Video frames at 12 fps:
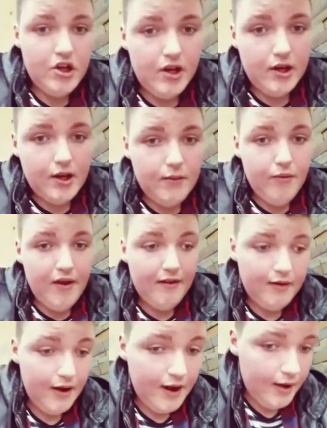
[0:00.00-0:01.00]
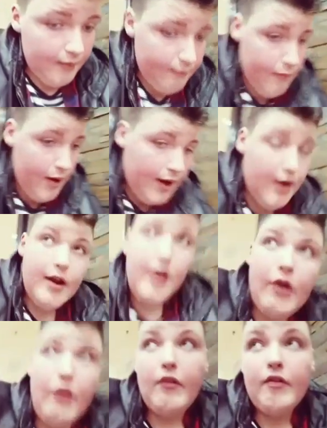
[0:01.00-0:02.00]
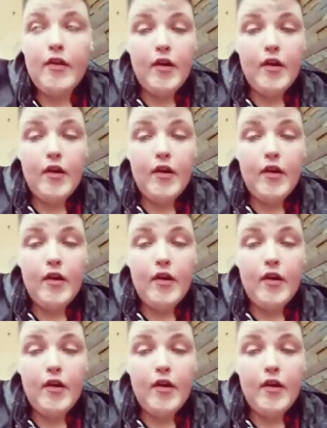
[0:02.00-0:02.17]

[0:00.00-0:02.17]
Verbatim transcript: turkey breast and ham and a coke.